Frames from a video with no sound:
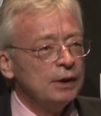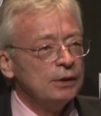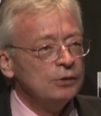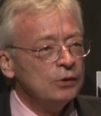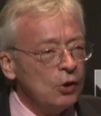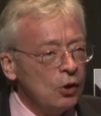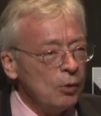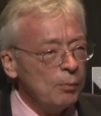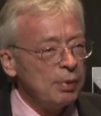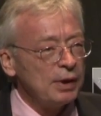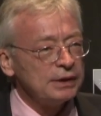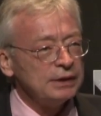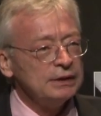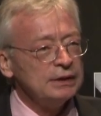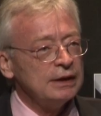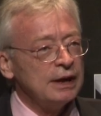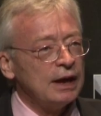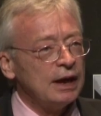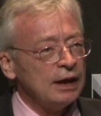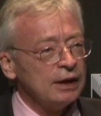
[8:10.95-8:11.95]

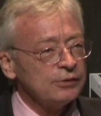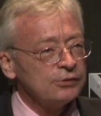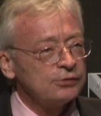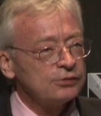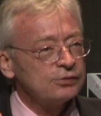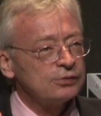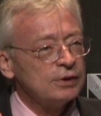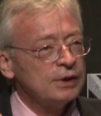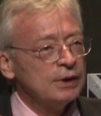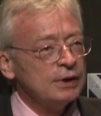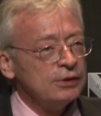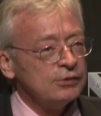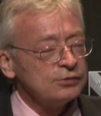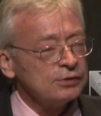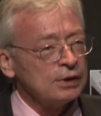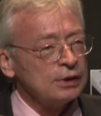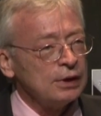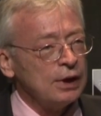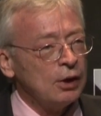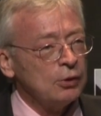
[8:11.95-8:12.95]
Nobody else is
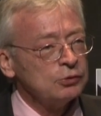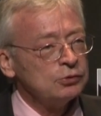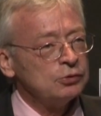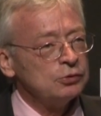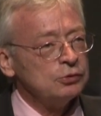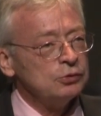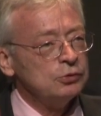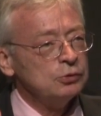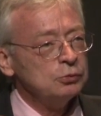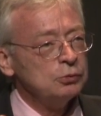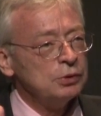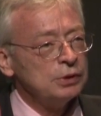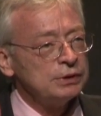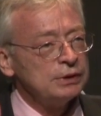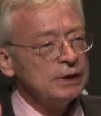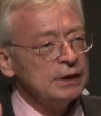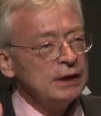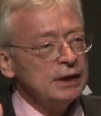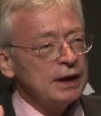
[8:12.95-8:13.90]
allowed to do it.